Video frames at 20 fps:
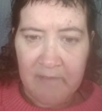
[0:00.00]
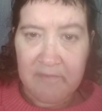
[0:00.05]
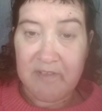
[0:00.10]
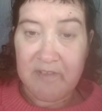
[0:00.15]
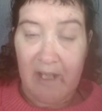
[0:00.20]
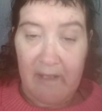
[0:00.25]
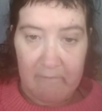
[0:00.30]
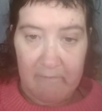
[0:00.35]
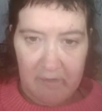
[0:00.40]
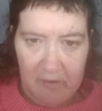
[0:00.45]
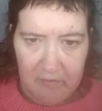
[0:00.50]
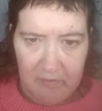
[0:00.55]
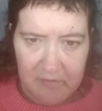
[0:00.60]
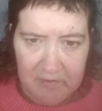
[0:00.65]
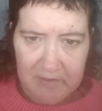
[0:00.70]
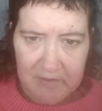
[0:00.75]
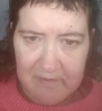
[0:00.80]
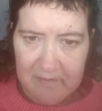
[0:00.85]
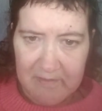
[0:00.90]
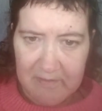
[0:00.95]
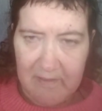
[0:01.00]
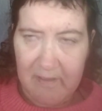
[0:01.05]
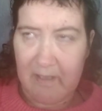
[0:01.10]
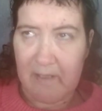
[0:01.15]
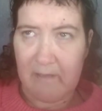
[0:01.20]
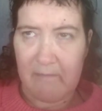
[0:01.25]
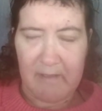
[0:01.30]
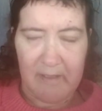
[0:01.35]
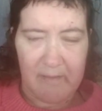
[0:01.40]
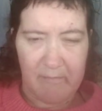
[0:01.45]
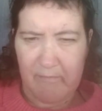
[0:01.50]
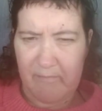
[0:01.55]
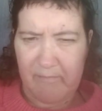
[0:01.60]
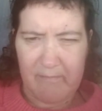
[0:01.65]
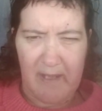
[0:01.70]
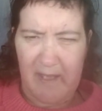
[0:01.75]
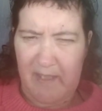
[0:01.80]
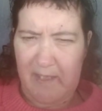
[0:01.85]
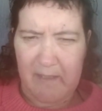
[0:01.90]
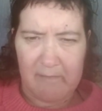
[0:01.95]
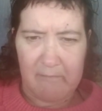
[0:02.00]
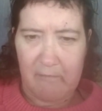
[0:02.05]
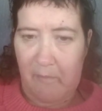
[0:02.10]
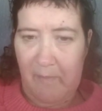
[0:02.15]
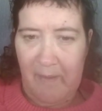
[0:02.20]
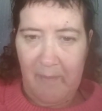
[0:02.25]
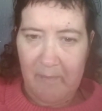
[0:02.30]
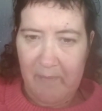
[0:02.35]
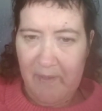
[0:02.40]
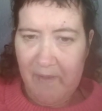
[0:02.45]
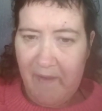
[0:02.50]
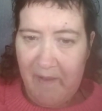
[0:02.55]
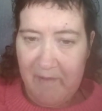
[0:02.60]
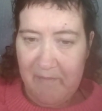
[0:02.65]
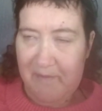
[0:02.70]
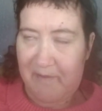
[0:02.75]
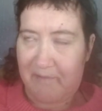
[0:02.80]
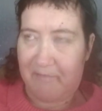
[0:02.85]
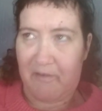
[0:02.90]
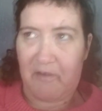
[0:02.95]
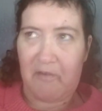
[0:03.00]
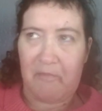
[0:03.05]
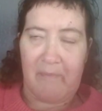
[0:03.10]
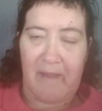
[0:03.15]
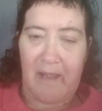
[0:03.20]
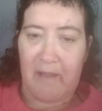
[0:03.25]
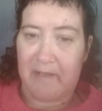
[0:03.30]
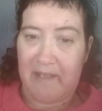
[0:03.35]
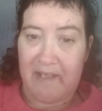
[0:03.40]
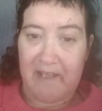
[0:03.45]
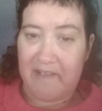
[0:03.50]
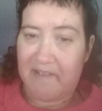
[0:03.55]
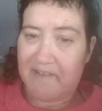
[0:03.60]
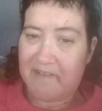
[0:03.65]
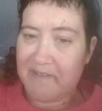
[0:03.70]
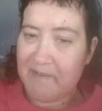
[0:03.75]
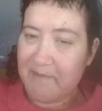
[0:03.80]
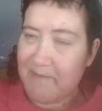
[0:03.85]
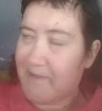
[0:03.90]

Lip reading: Gyros. I don't know if you remember them, going back years.